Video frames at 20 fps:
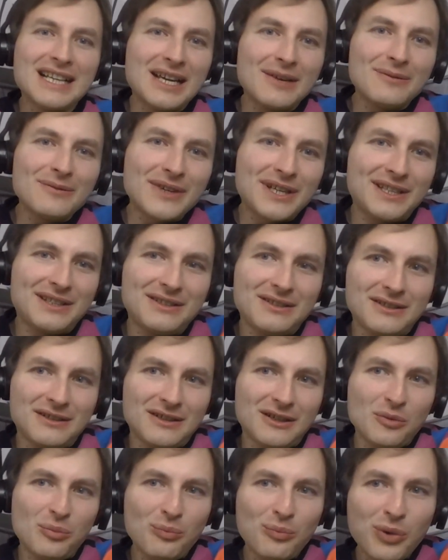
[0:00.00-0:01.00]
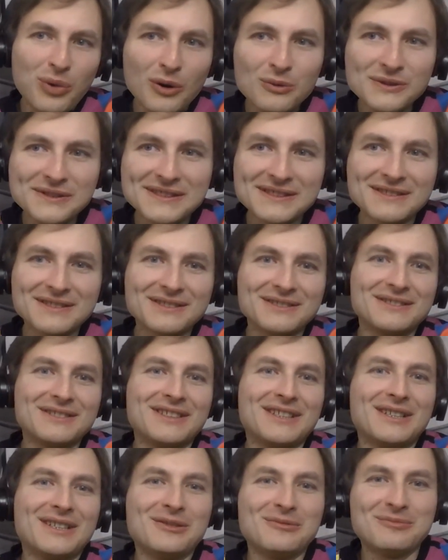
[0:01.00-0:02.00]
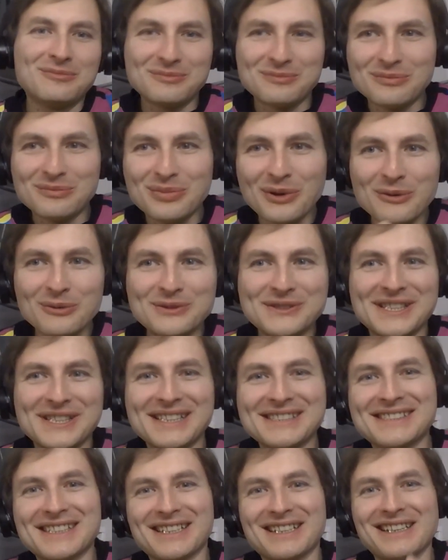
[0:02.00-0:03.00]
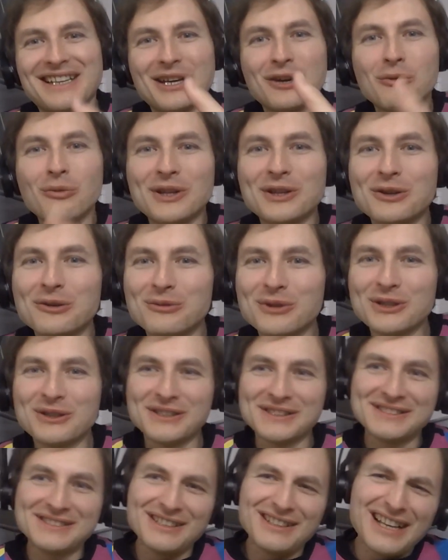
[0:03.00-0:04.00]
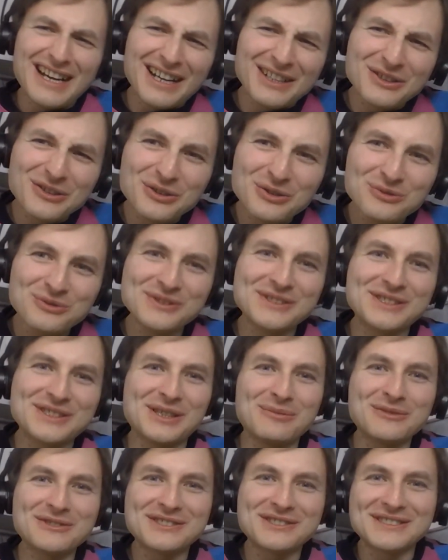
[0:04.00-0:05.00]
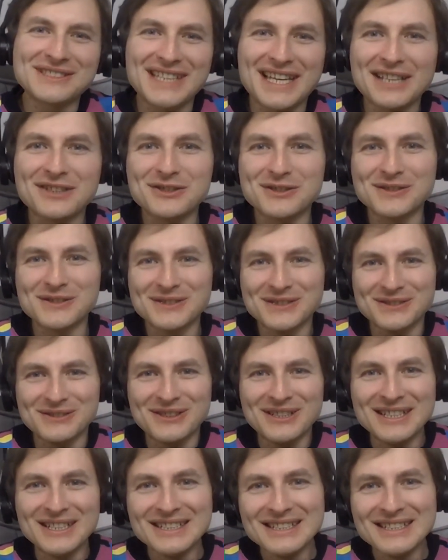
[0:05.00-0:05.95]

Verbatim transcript: and then a post um, processing like window where you can still undo some transactions or